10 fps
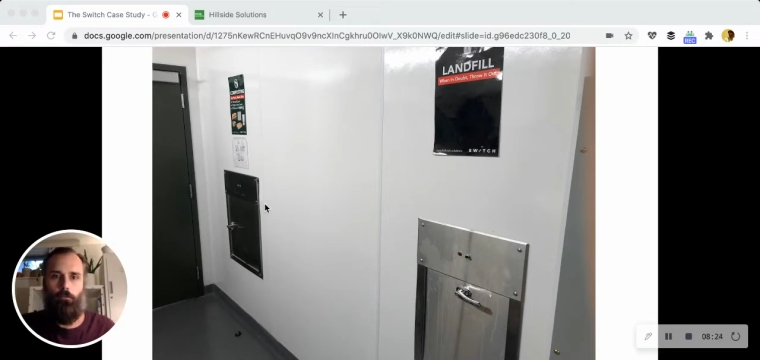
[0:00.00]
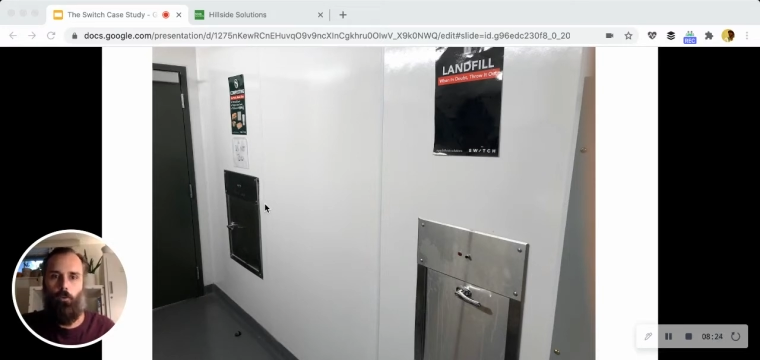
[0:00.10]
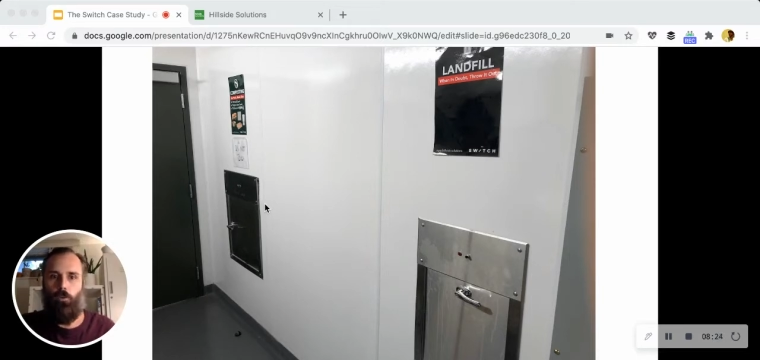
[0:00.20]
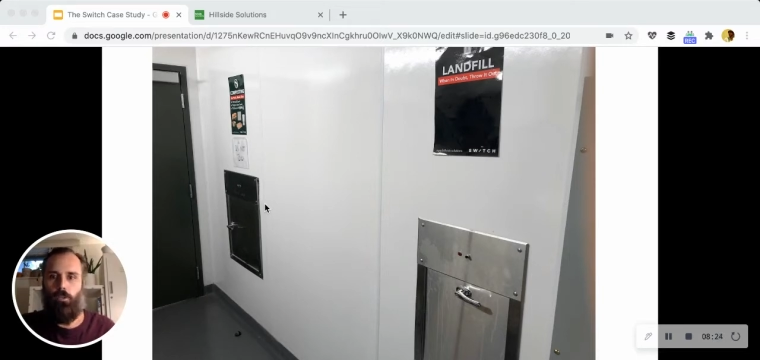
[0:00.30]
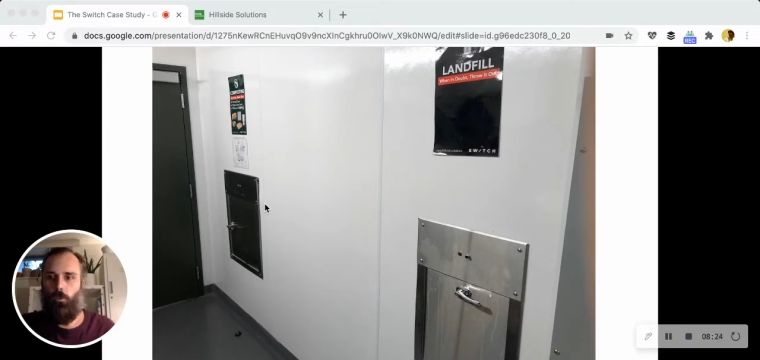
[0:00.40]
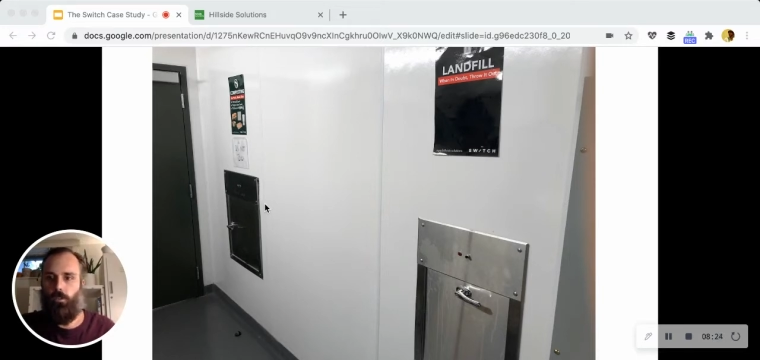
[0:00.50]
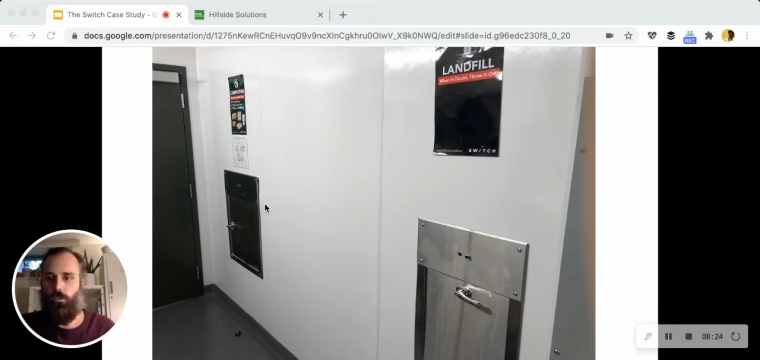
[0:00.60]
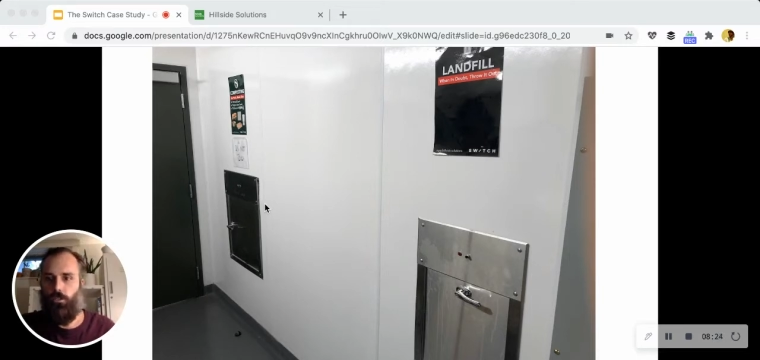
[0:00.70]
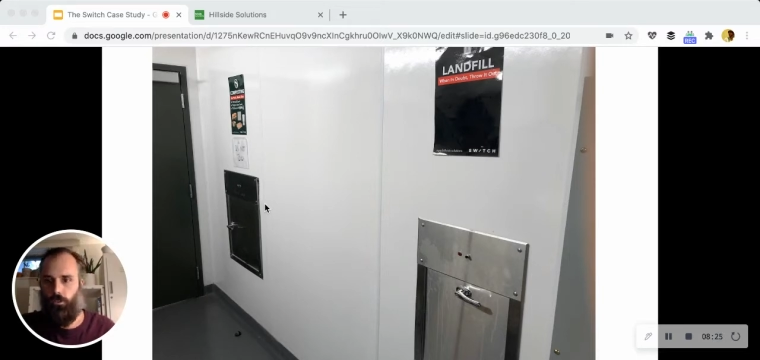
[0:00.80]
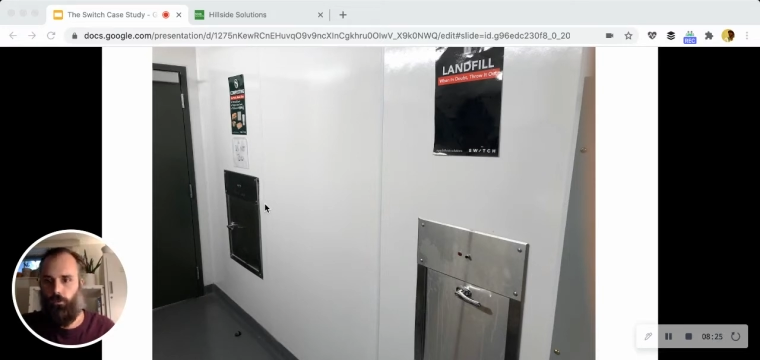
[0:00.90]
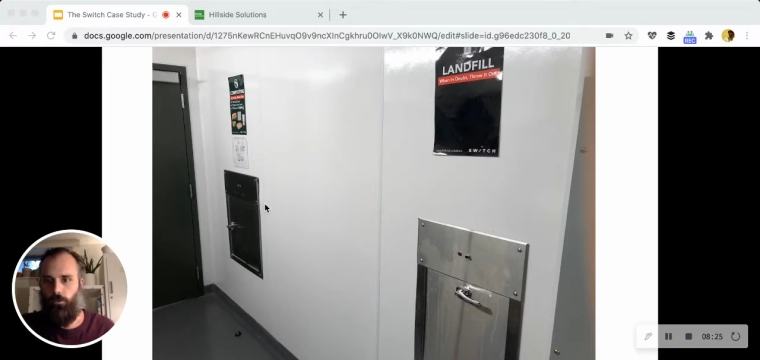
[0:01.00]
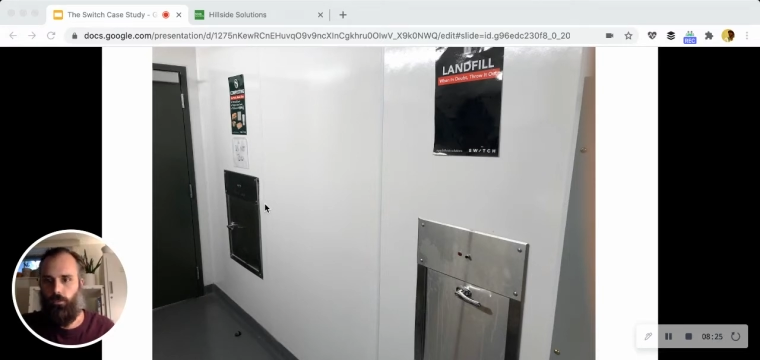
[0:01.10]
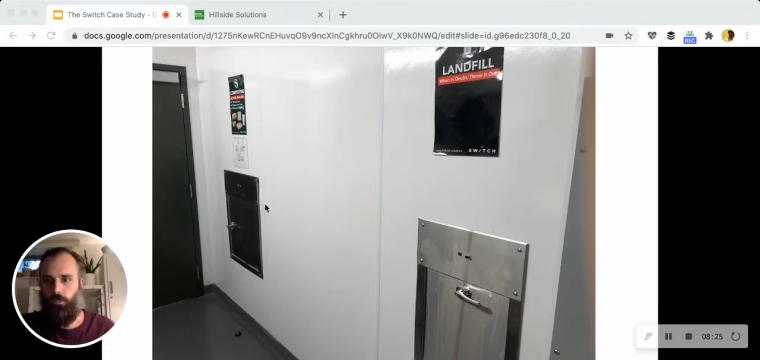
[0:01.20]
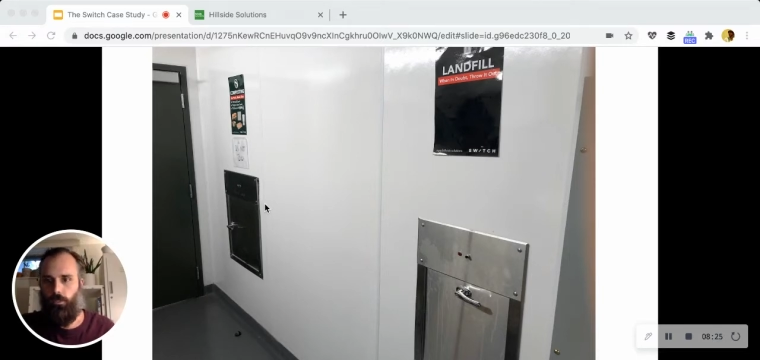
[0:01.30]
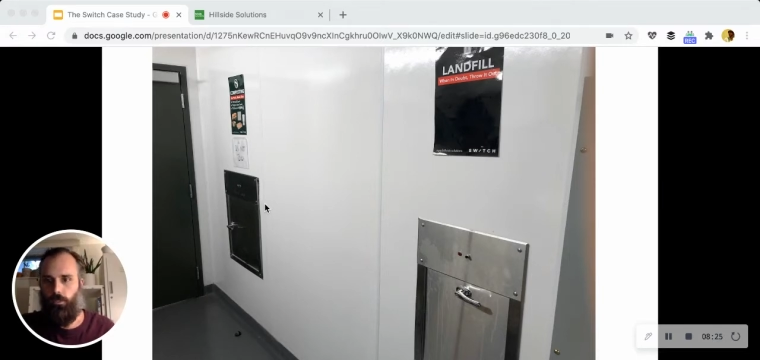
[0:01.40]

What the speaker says: for the switch to use.